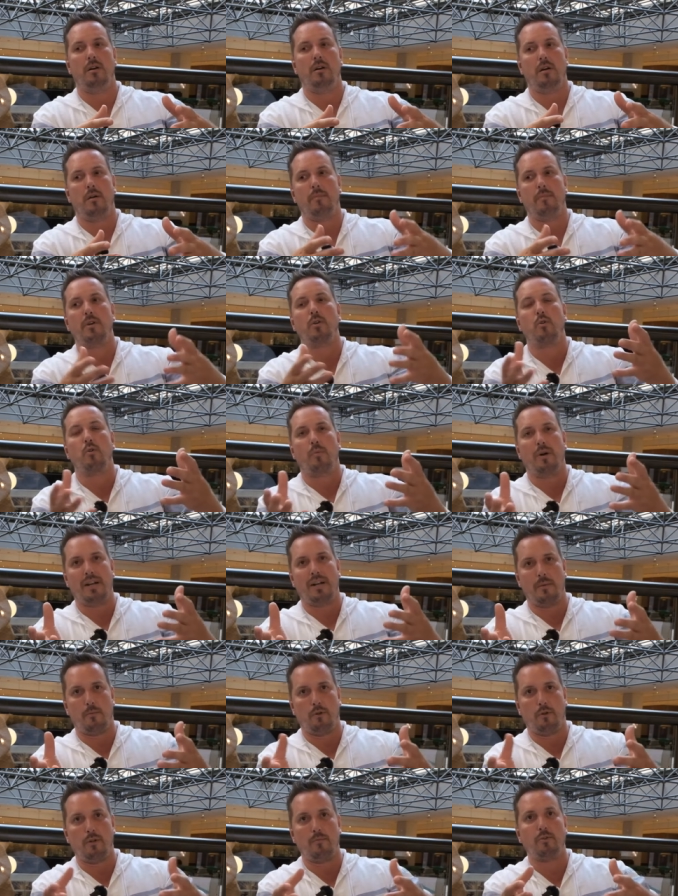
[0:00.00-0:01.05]
a bigger
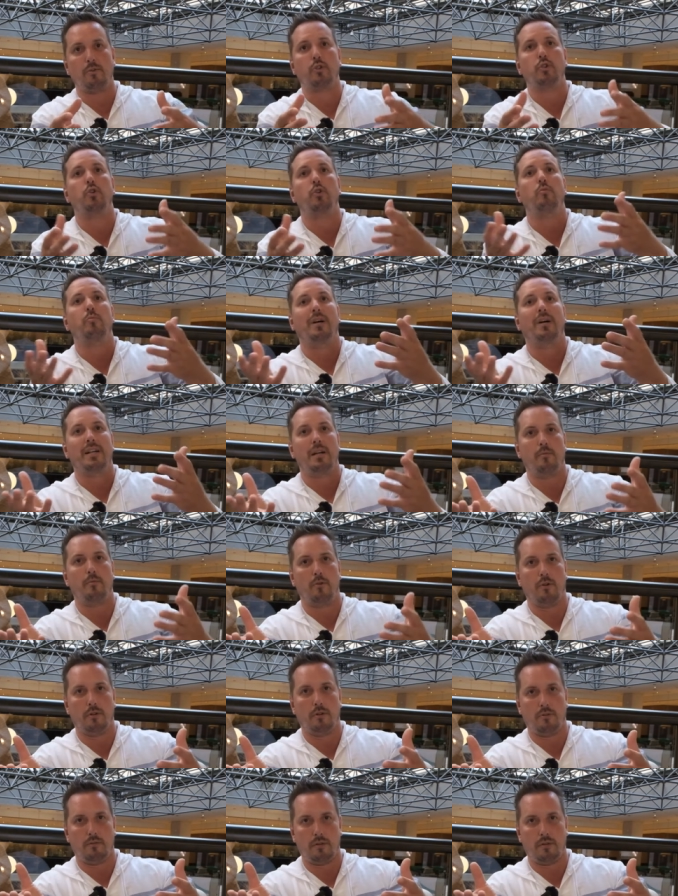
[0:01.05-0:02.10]
pineapple, a mature
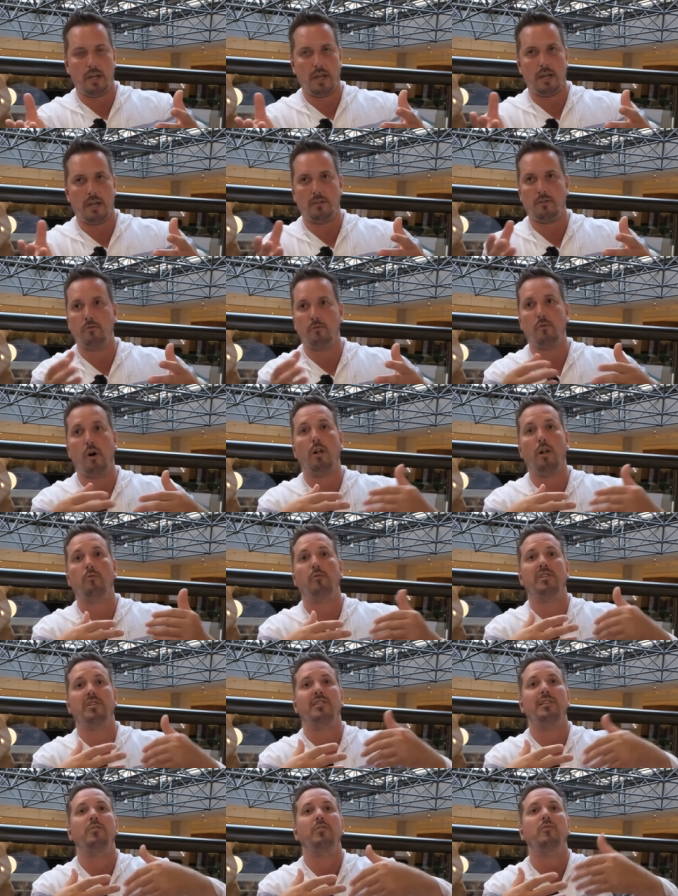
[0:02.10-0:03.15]
pineapple, and you
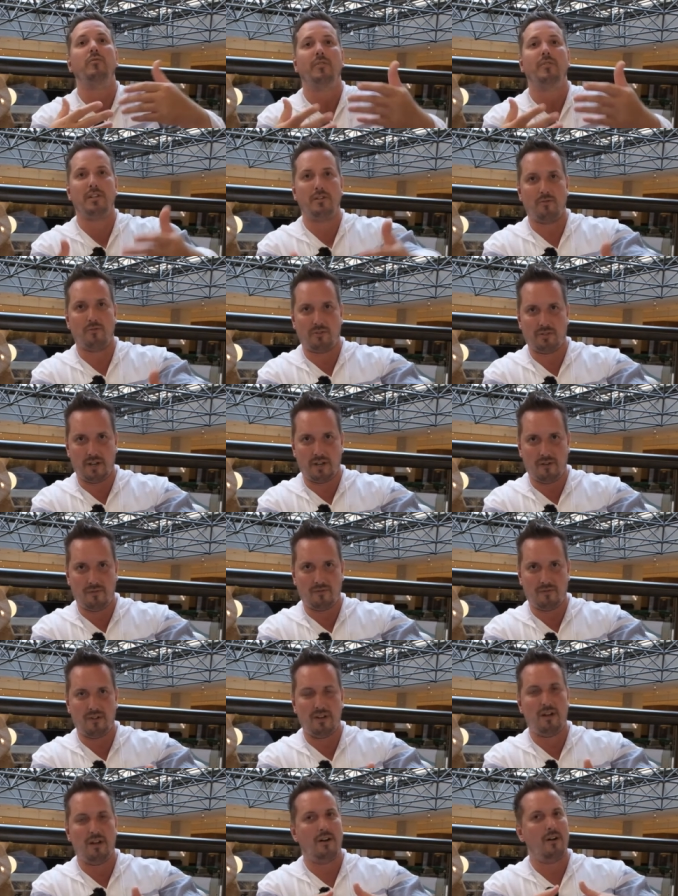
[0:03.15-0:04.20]
always need to feed
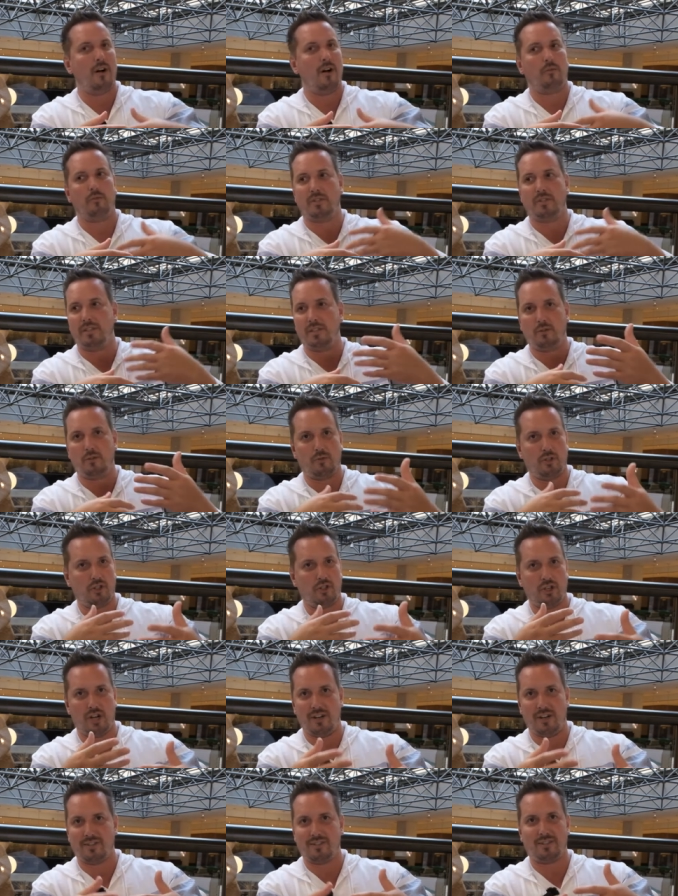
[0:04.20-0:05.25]
yourself. Always need to
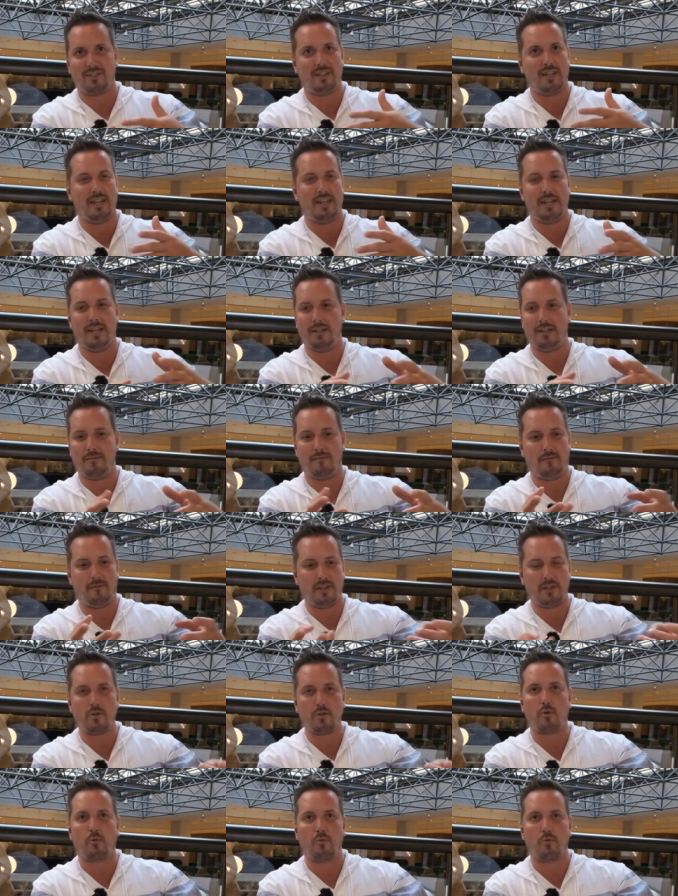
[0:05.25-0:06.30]
adjust and
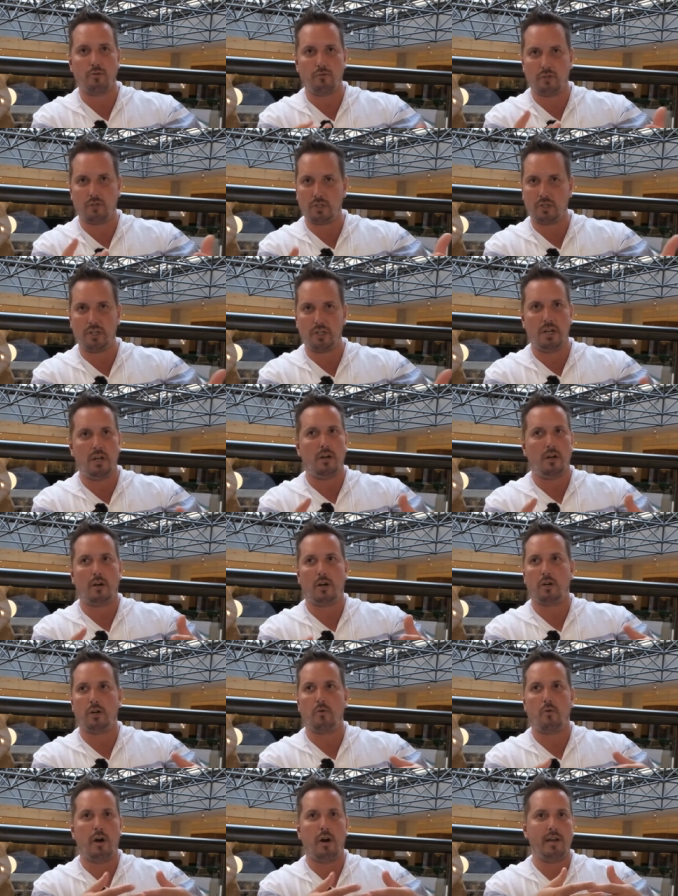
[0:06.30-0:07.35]
feed your roots.
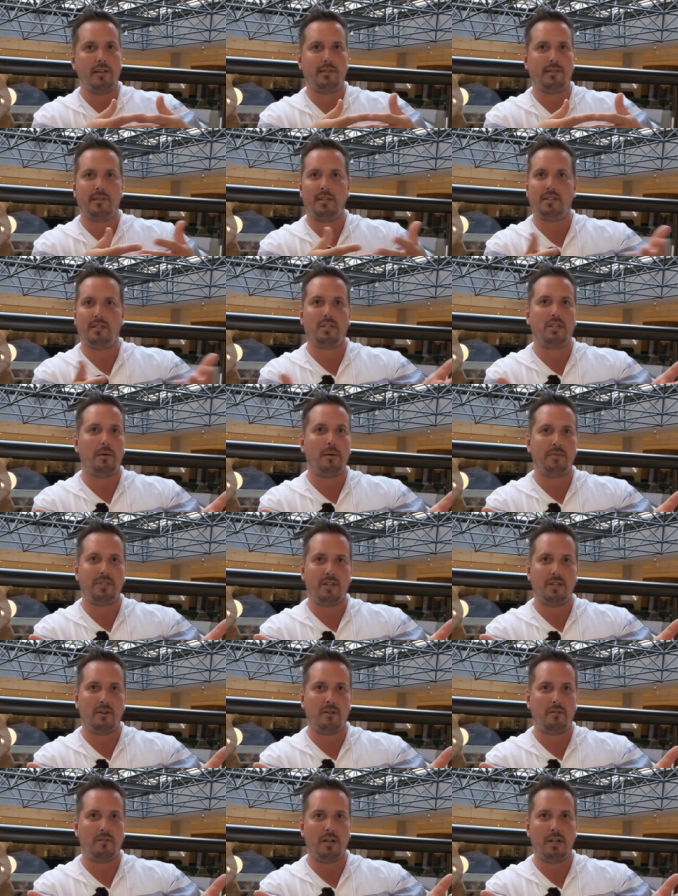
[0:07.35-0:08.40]
Otherwise, it stops
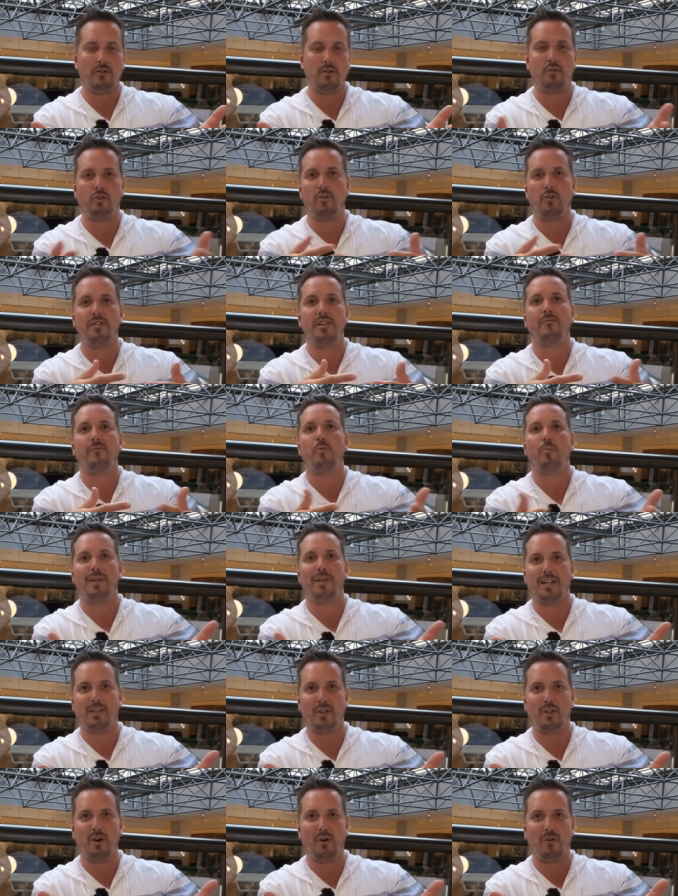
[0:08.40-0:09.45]
there, and you should never
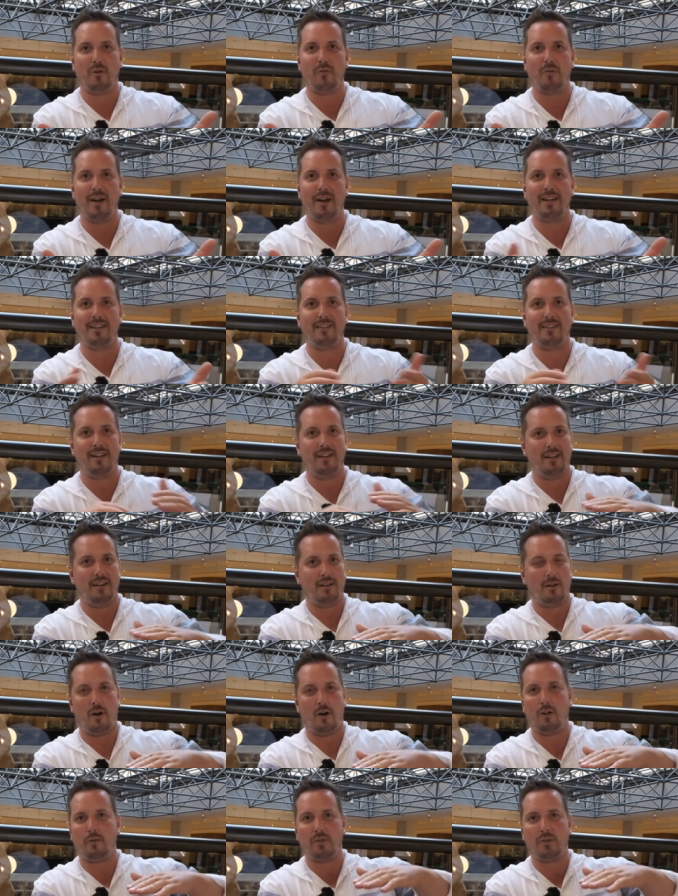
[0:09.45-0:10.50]
plateau, right?
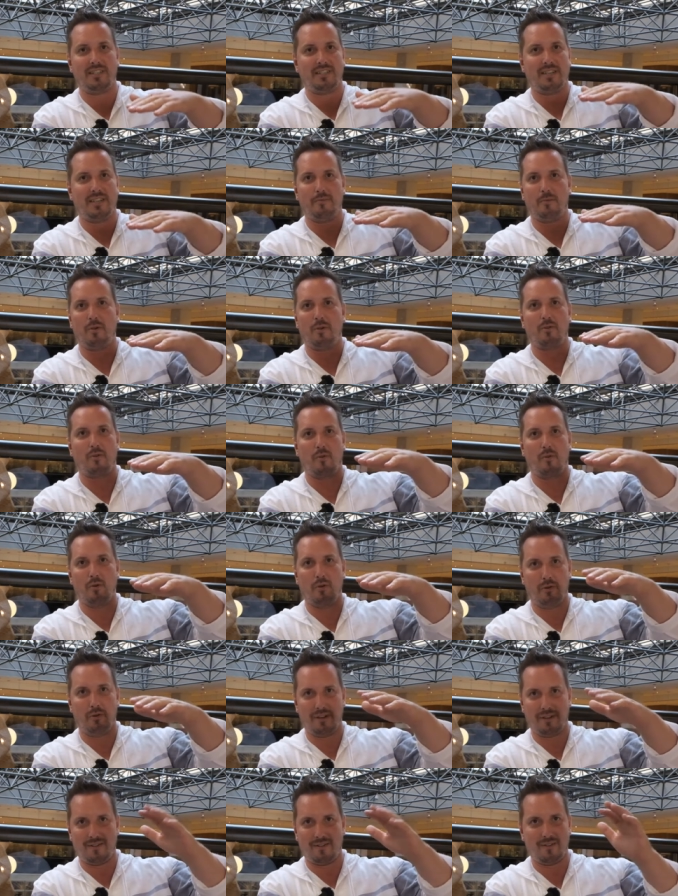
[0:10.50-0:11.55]
Always keep on
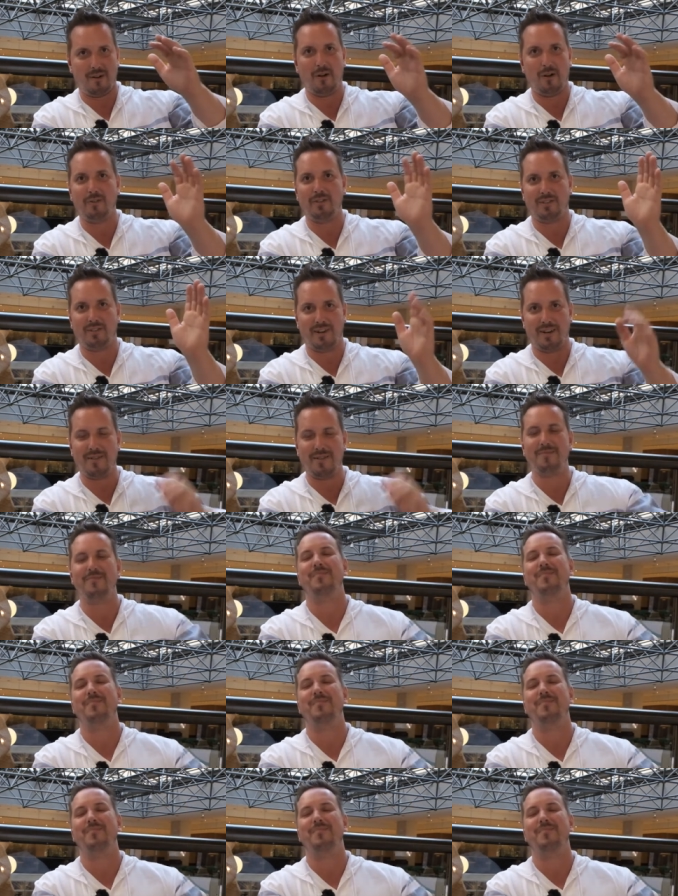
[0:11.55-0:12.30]
growing all the time.